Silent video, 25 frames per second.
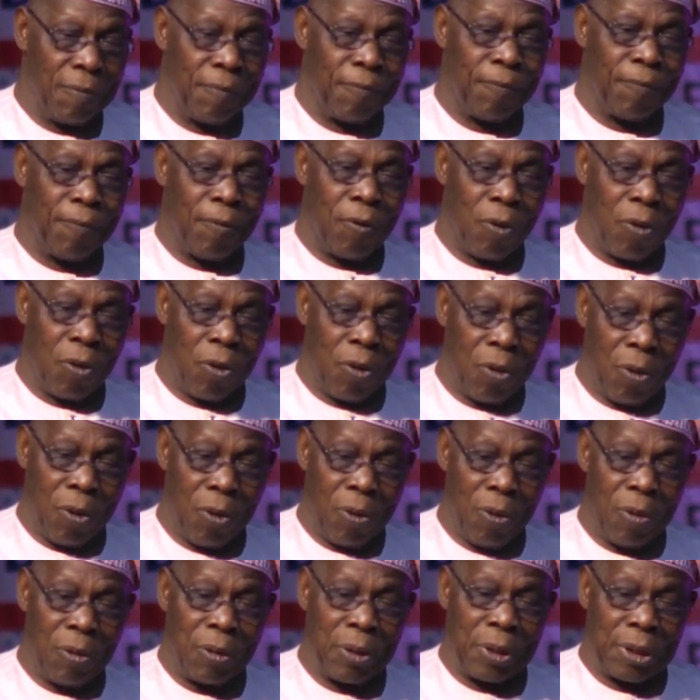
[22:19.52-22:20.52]
for
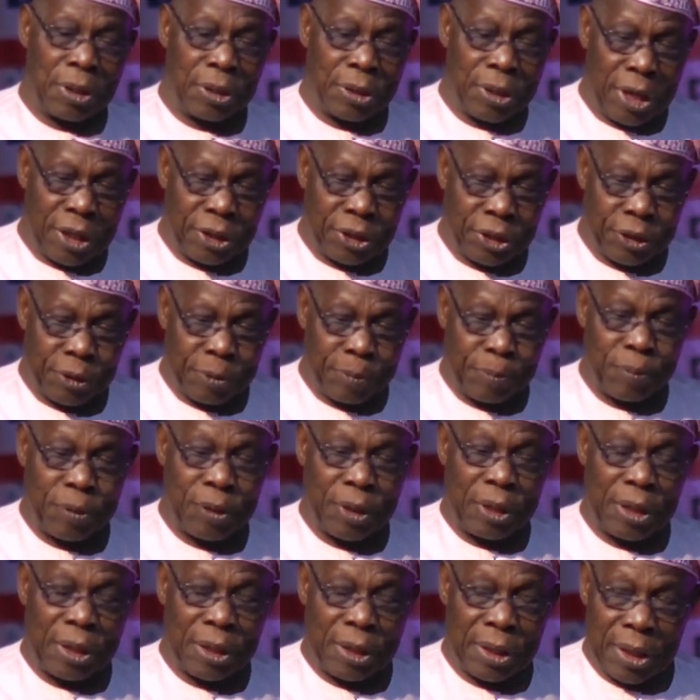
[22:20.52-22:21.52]
leadership
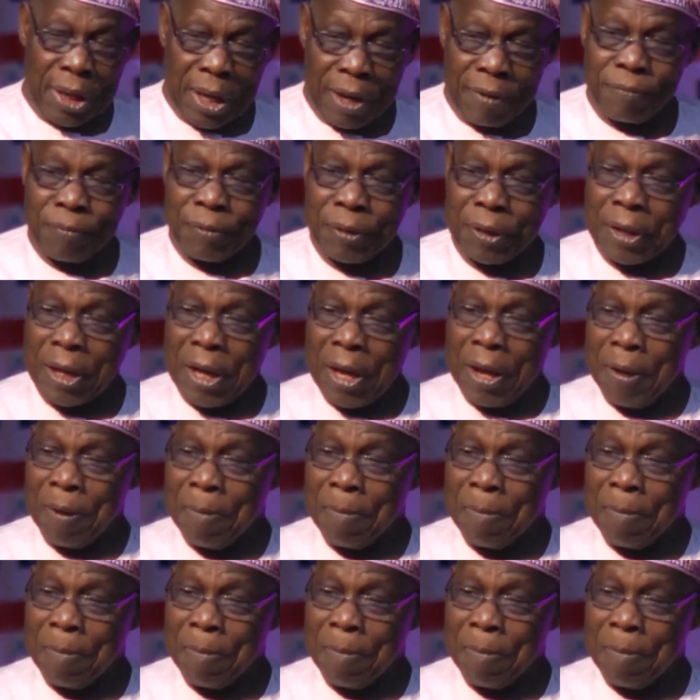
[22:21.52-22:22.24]
in Africa